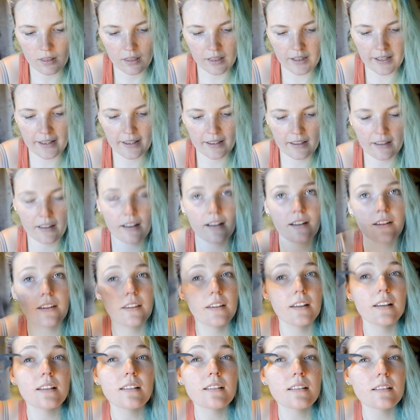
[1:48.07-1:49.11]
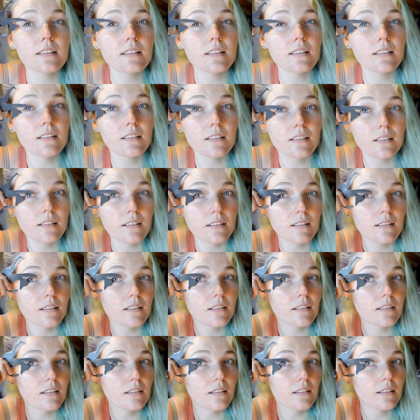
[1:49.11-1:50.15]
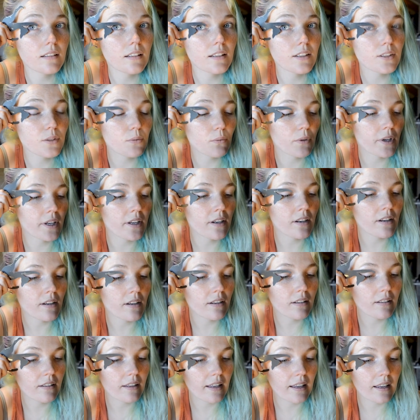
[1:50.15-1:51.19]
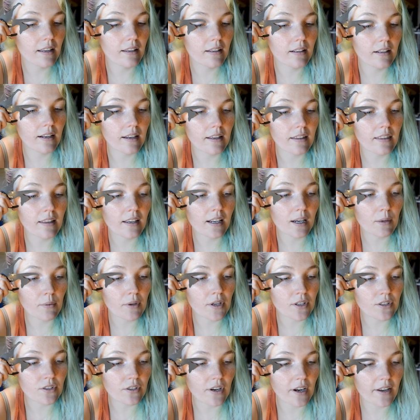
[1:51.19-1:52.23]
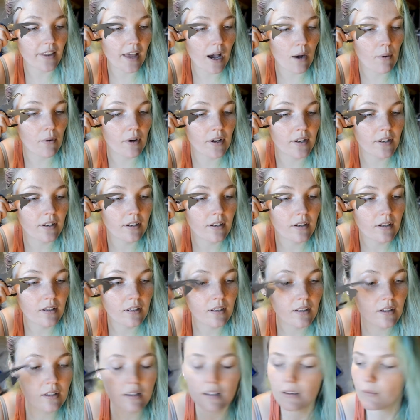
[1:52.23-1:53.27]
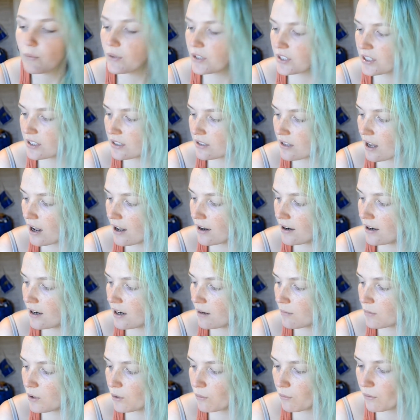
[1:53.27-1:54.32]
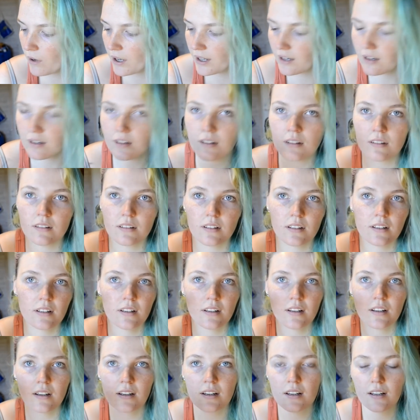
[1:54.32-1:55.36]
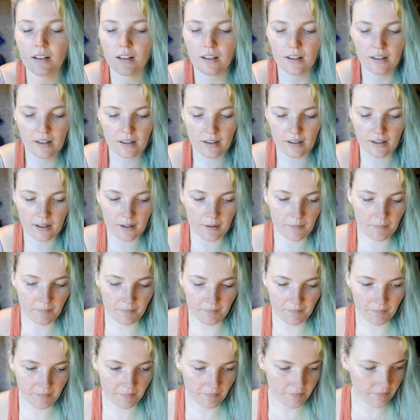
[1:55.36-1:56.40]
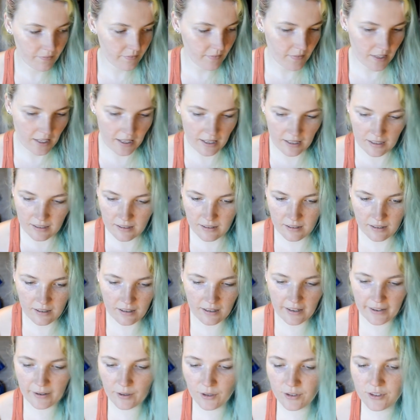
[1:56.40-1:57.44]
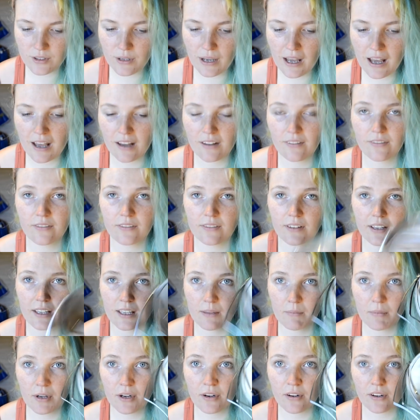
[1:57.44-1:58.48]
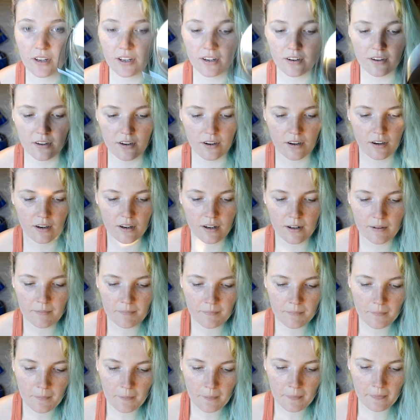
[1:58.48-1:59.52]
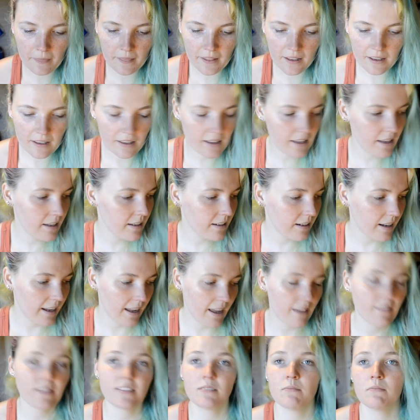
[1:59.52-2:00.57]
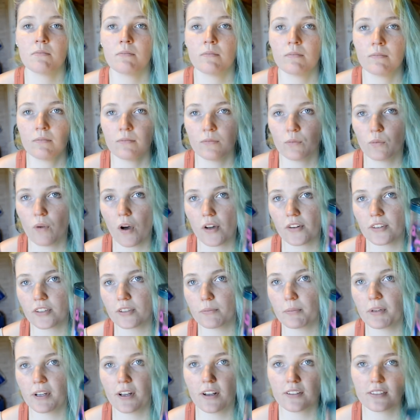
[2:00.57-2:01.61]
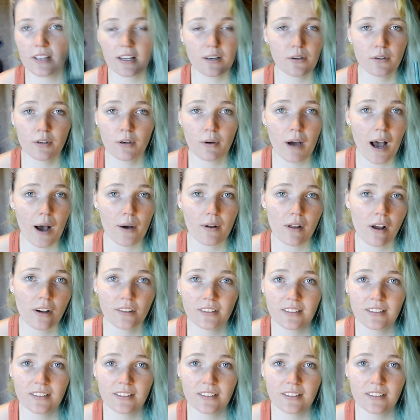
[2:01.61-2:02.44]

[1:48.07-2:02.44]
like this is one, and I think I want to try that one, which is number one. Um, and uh, I also have a mirror here. And I have some water because I don't know how long